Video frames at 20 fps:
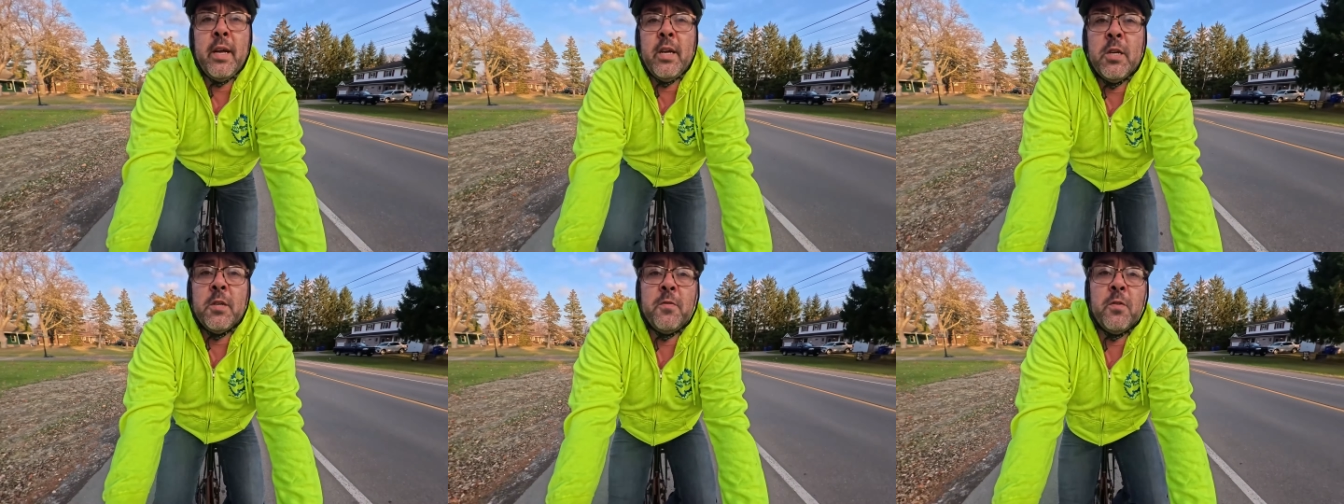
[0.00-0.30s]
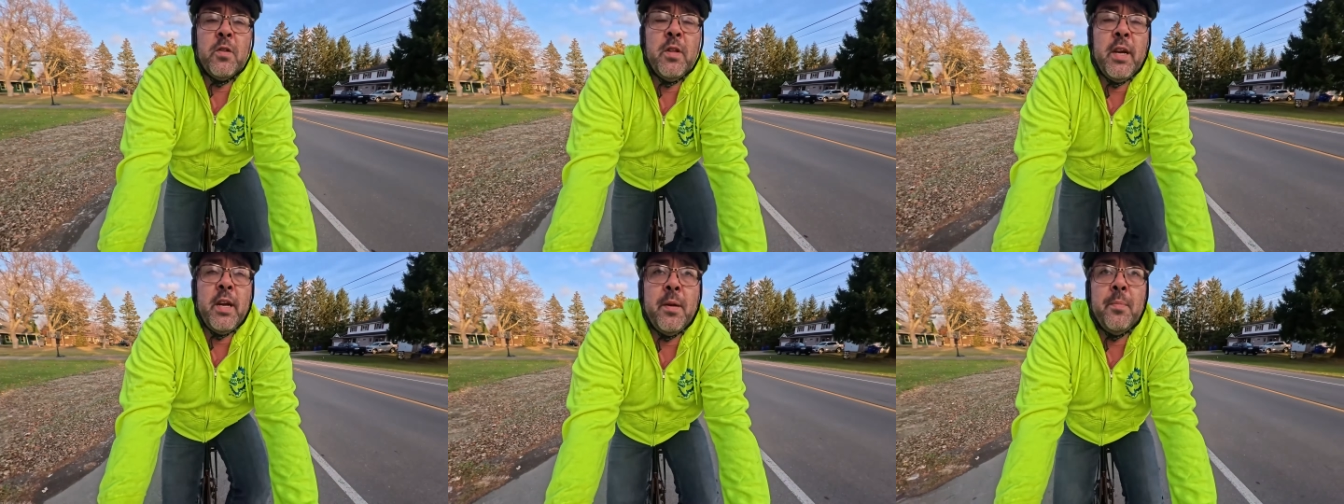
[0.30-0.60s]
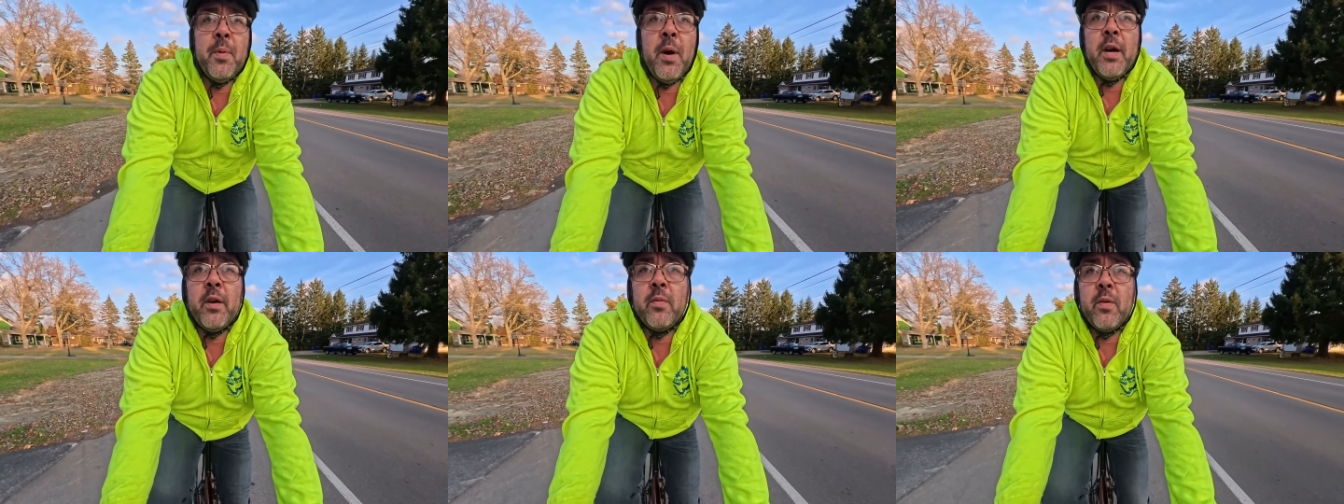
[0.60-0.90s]
I used for
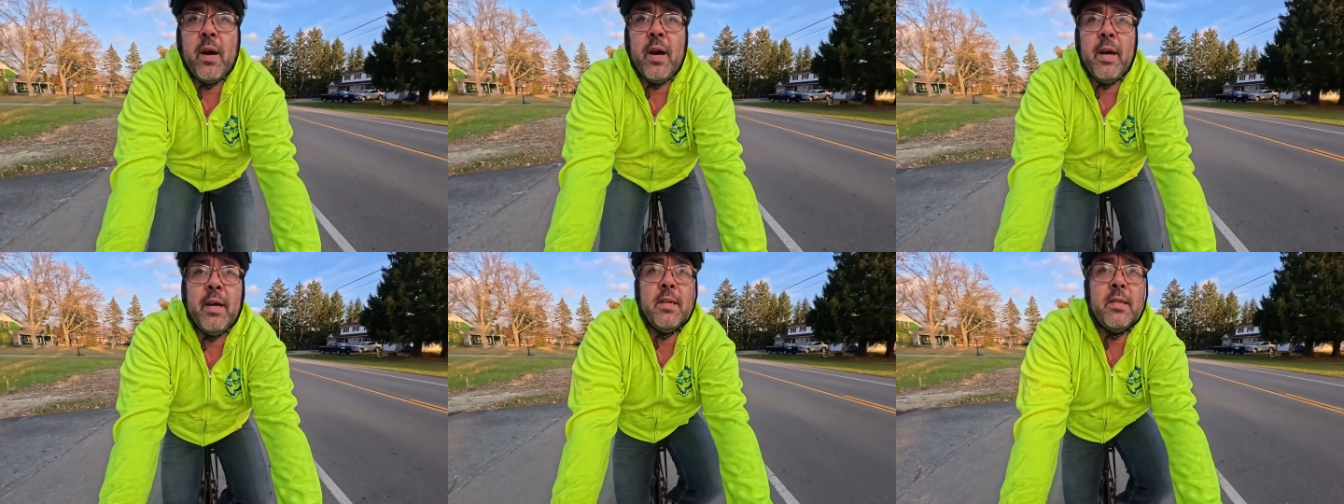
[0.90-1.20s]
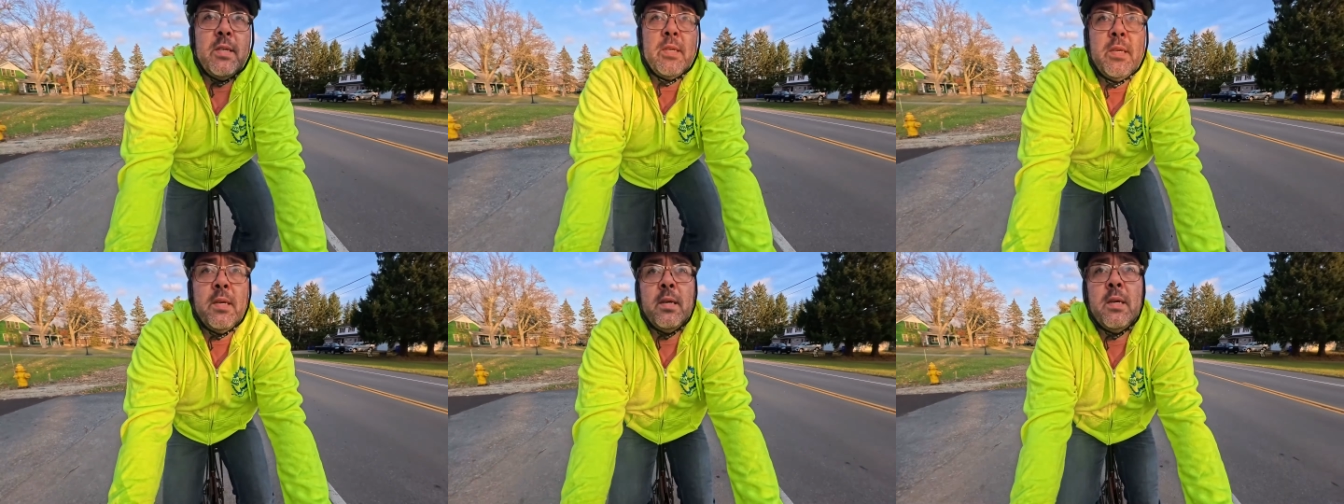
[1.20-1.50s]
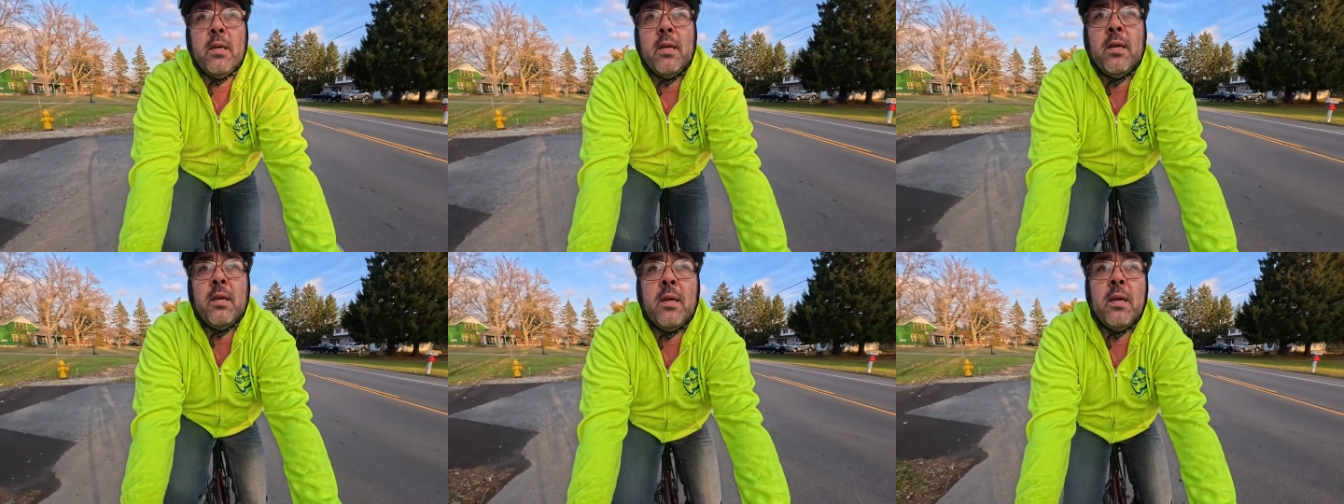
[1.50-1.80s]
leading bike rides.
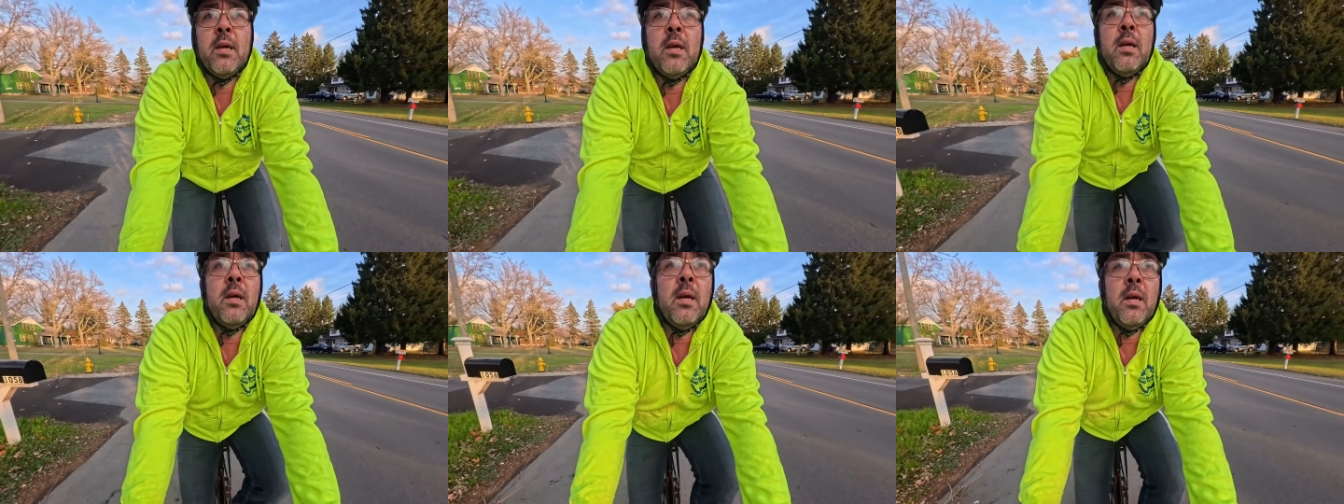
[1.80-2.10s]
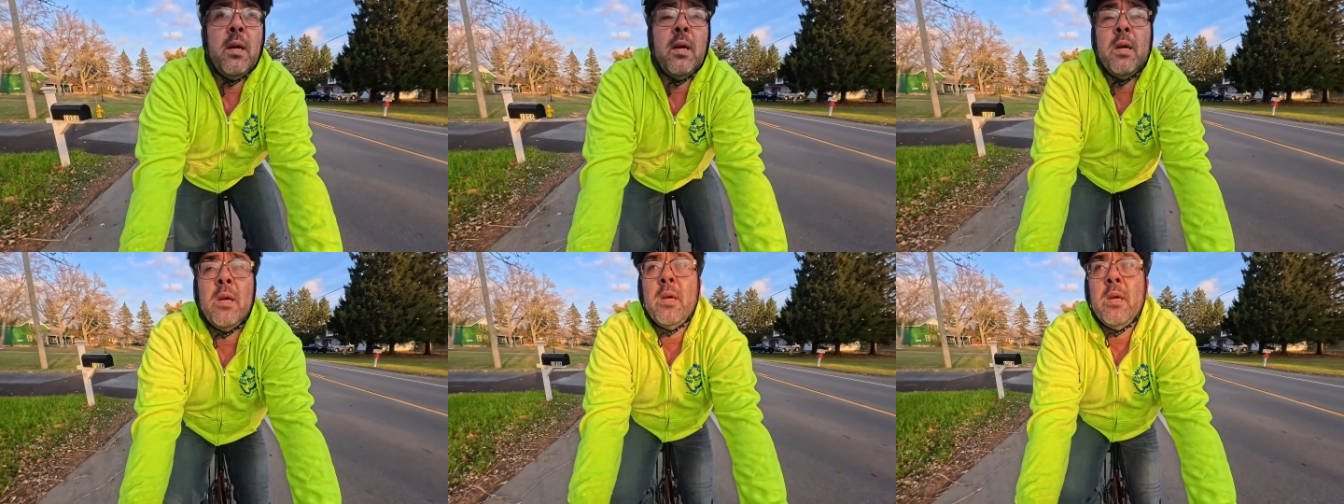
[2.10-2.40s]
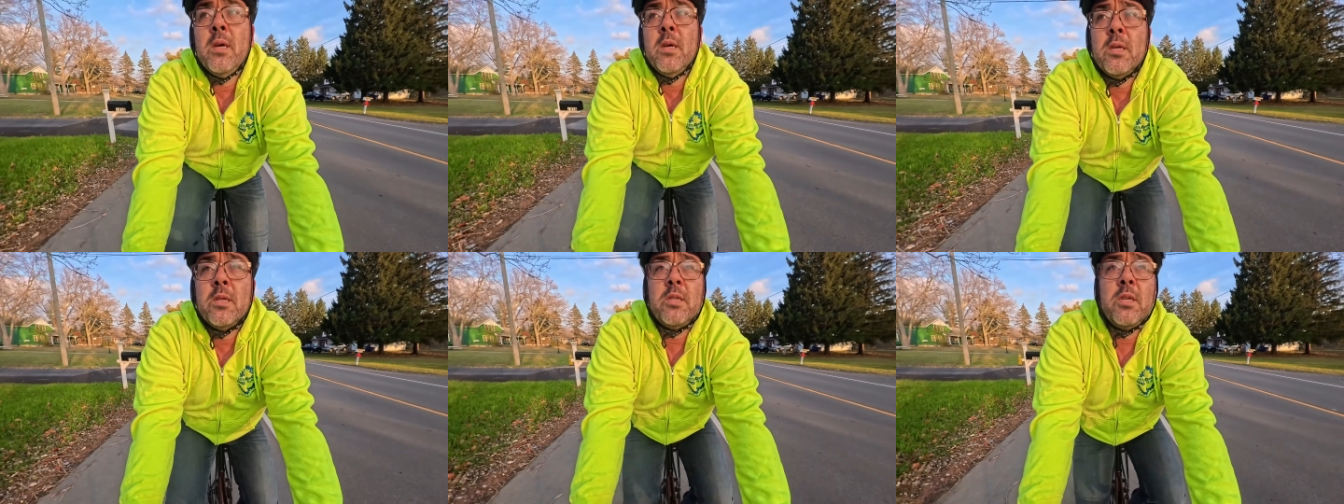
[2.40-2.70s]

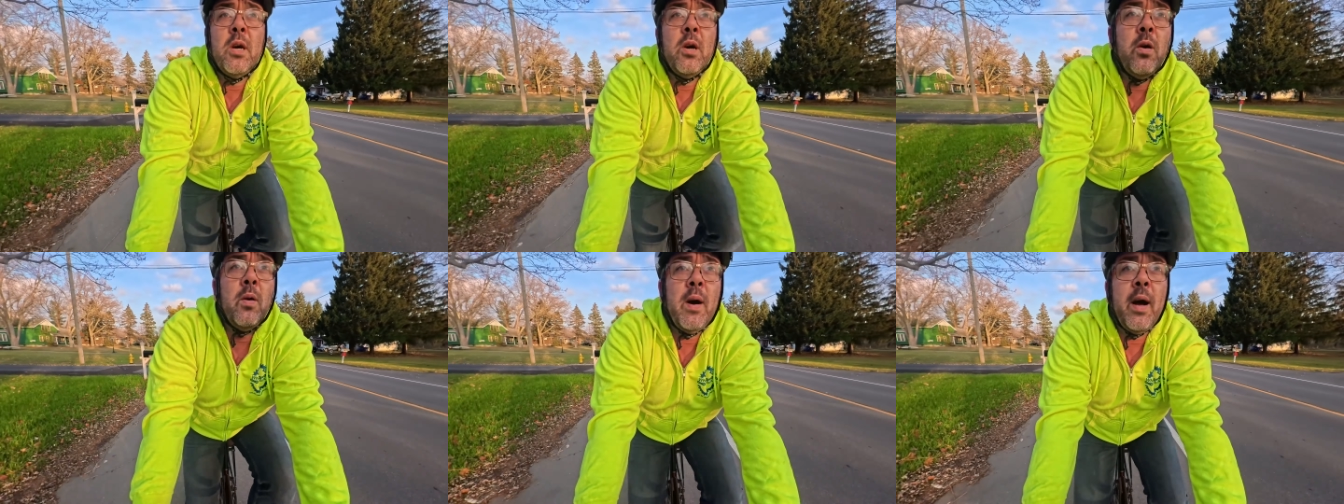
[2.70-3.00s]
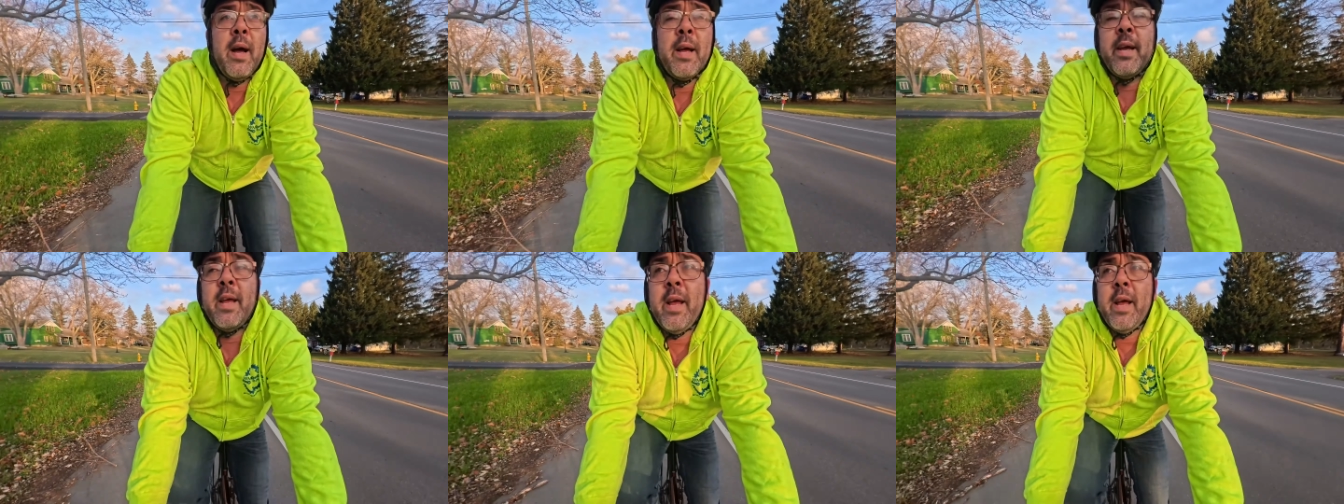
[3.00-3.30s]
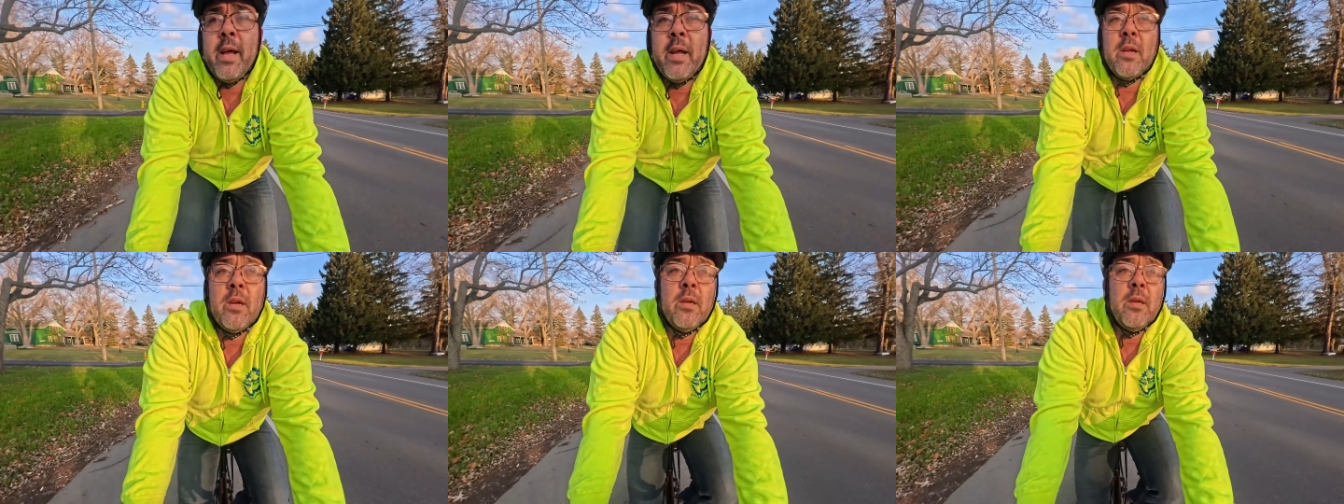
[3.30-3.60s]
So I
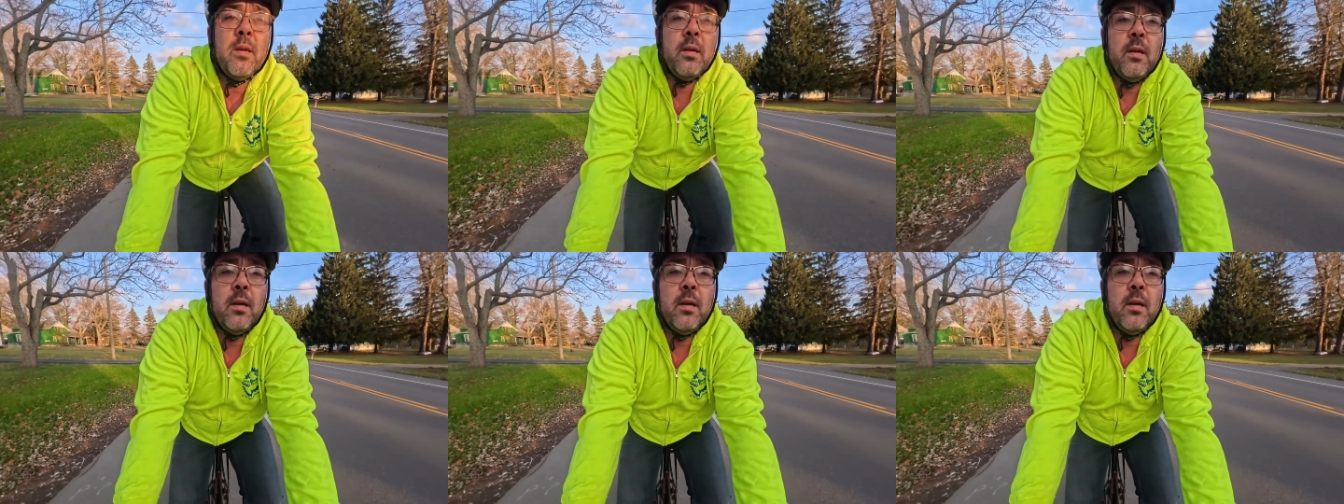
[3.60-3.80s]
can't